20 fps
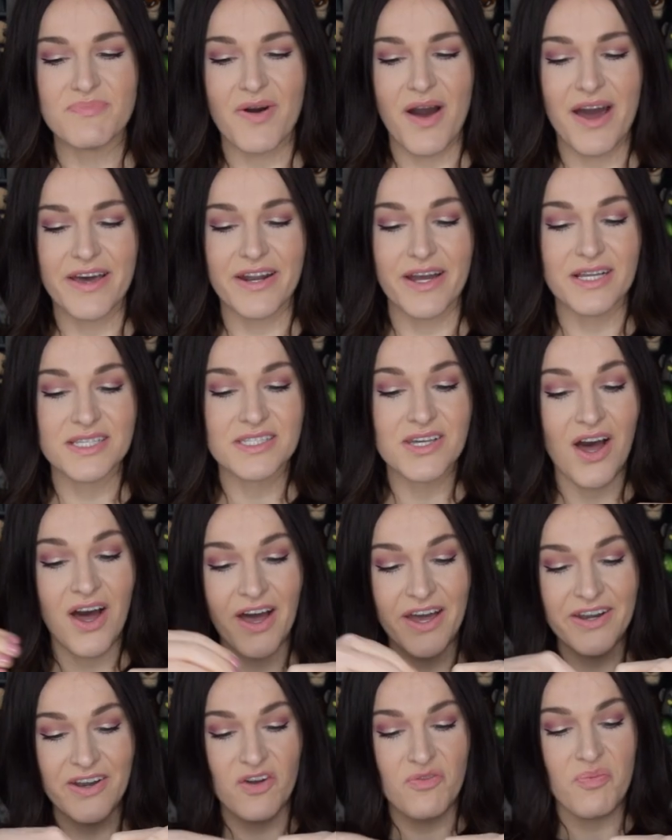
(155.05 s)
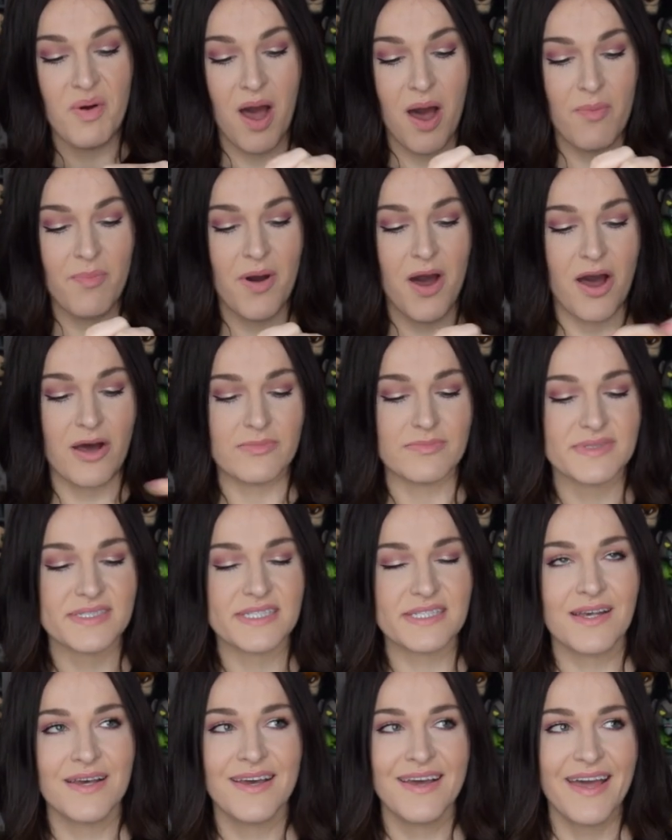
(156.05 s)
bought a ton of
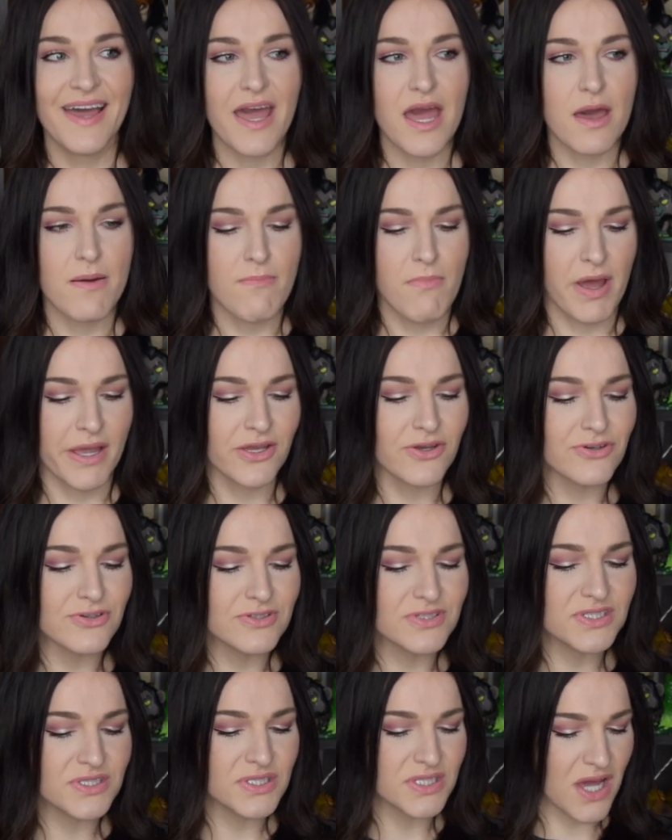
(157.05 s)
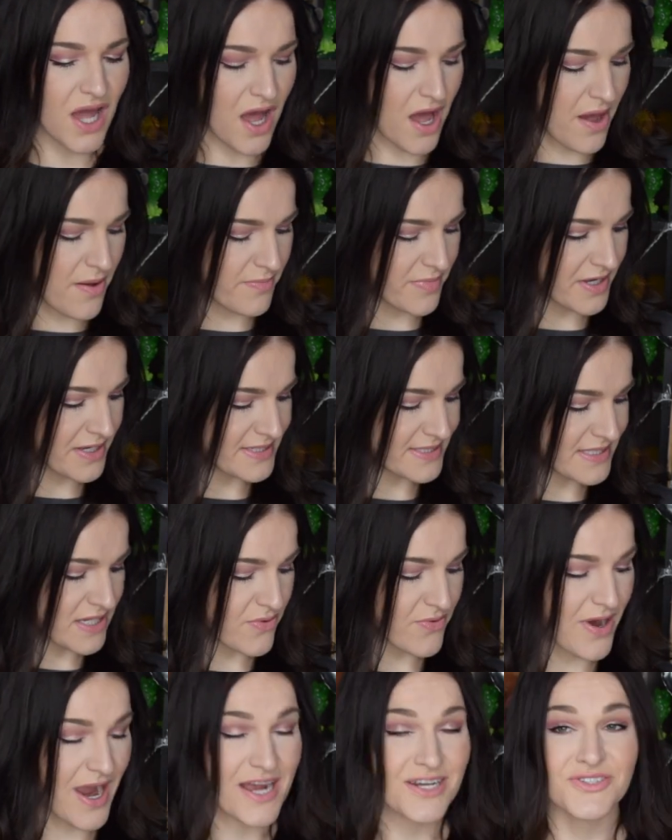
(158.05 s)
pom-poms at Michael's because they
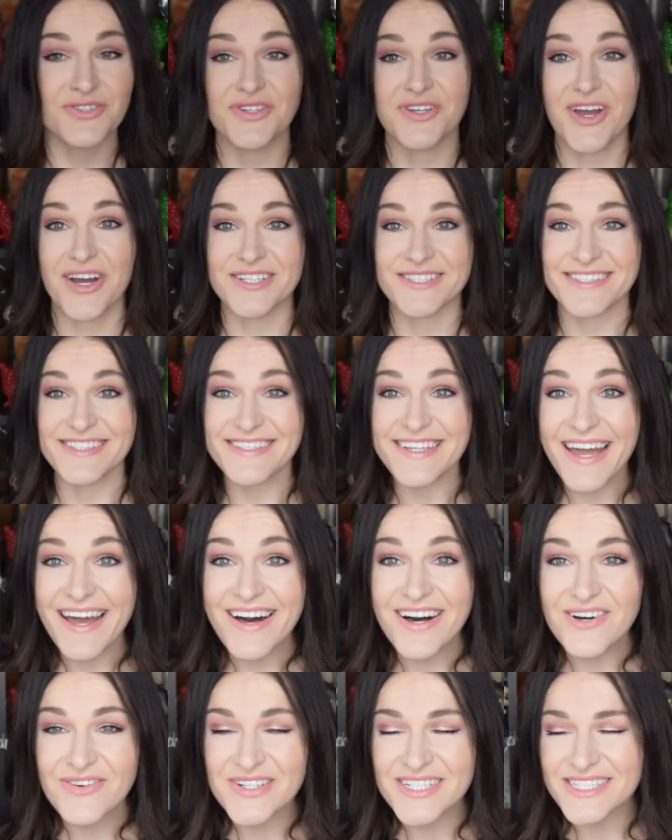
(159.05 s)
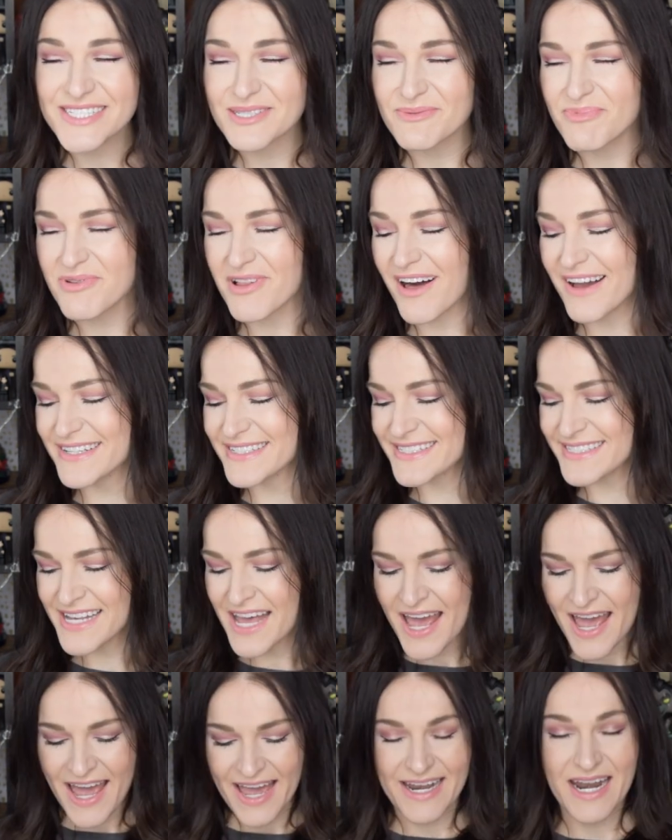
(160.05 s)
were actually on sale, which is a plus,
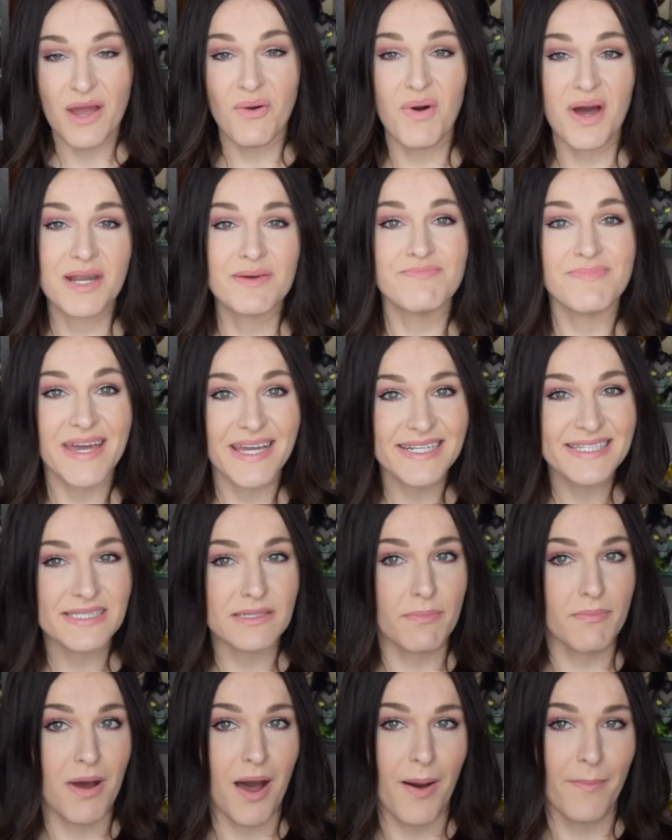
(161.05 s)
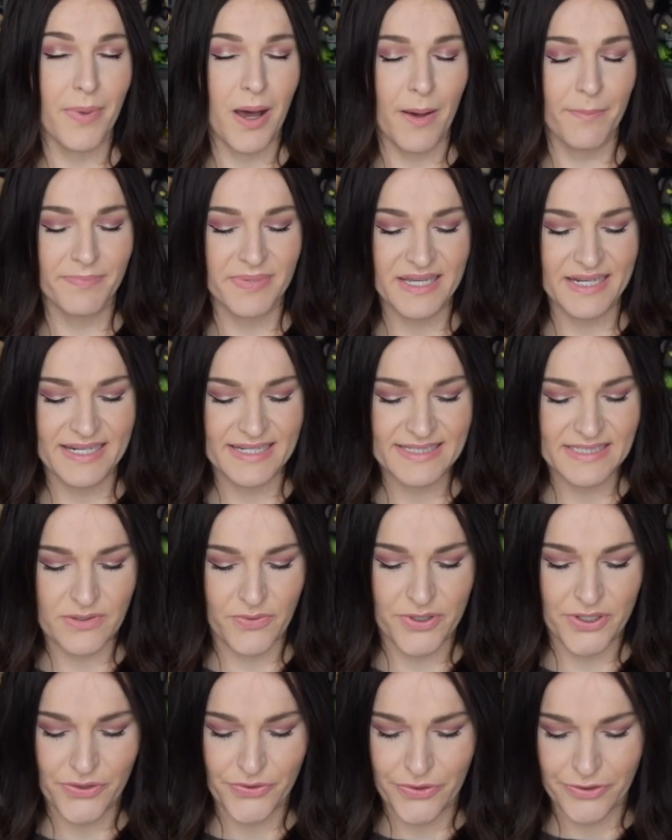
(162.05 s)
and I want to make some pom-pom beanies. I
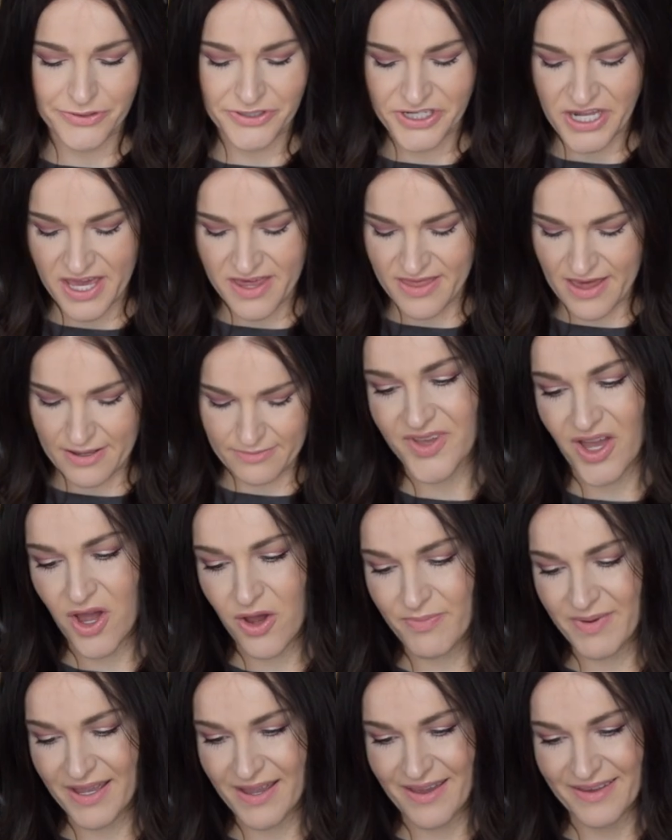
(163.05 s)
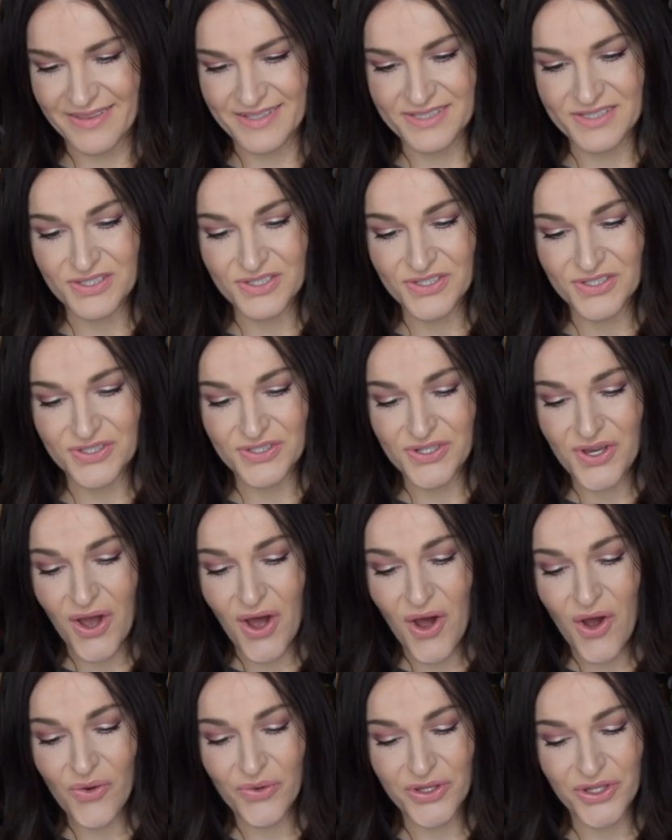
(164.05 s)
want to crochet them. Oh my god, this is
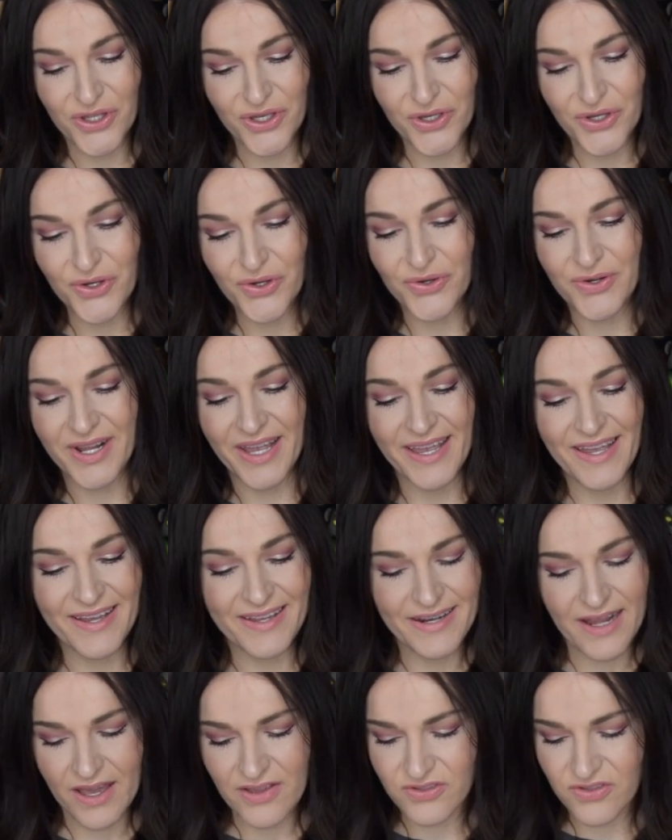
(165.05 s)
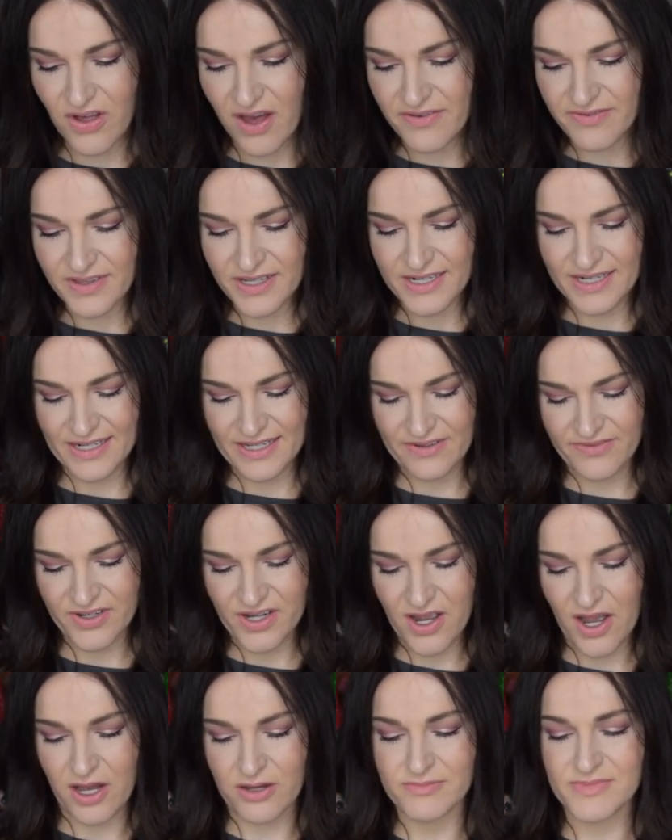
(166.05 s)
so cute, and I love that it even
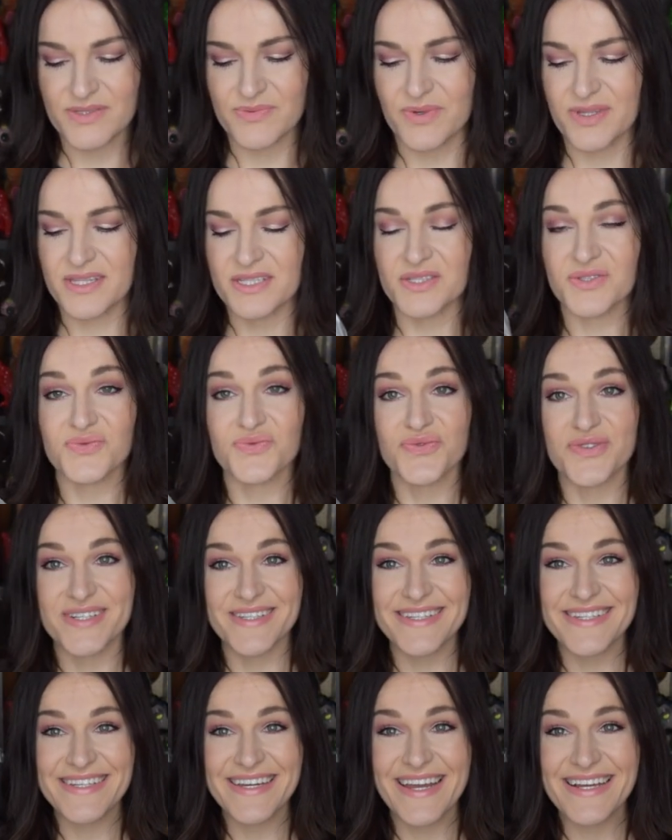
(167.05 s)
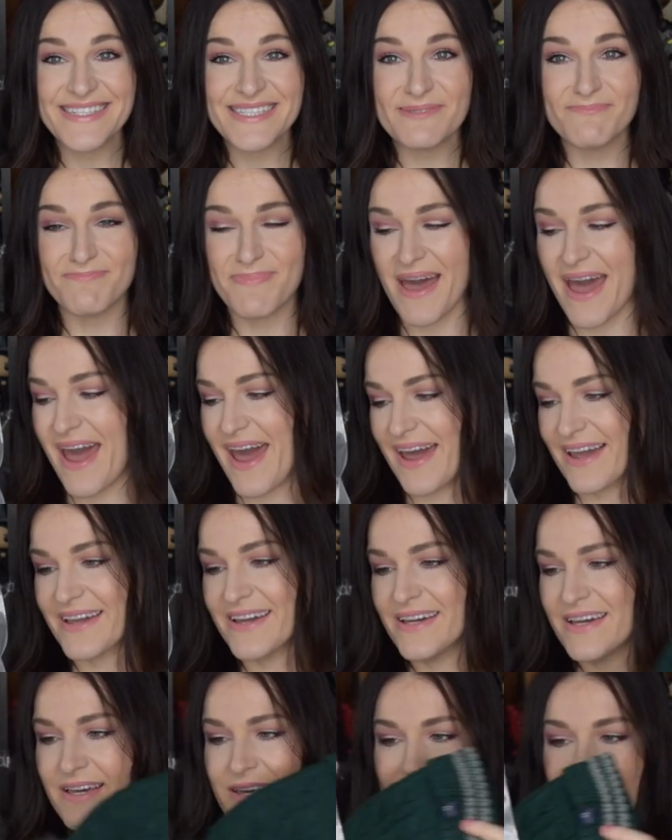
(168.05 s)
comes with this really nice bag
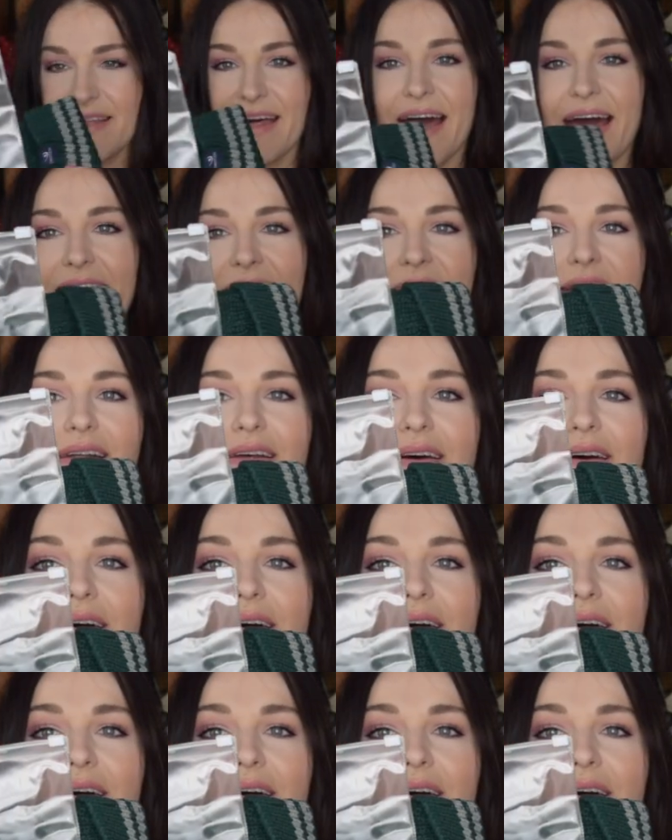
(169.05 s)
that,